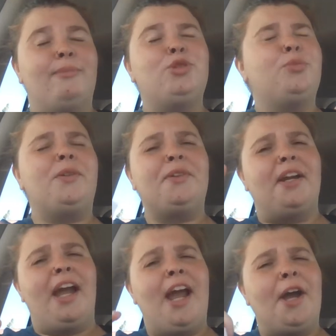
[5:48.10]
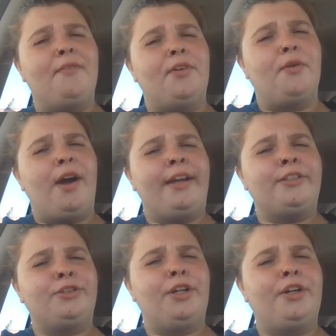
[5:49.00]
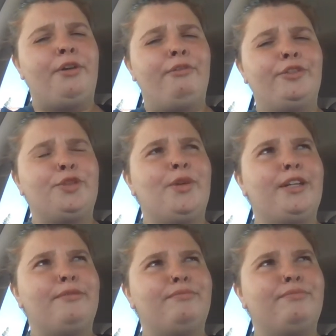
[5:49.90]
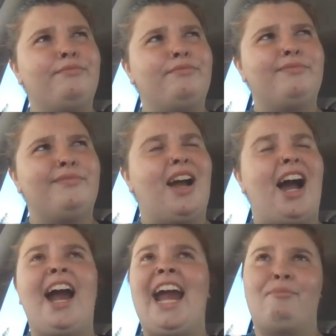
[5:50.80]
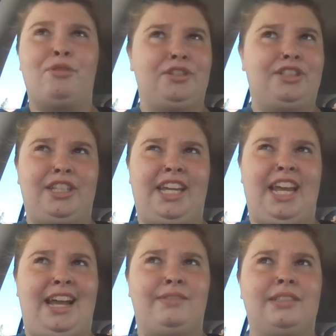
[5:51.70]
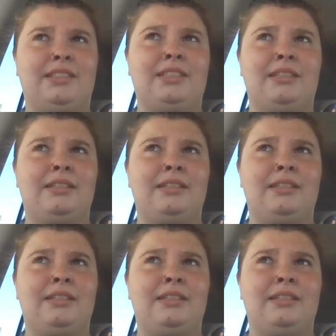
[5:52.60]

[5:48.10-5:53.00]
I'm just wondering have you guys tried your own sweat? I ha- personally haven't.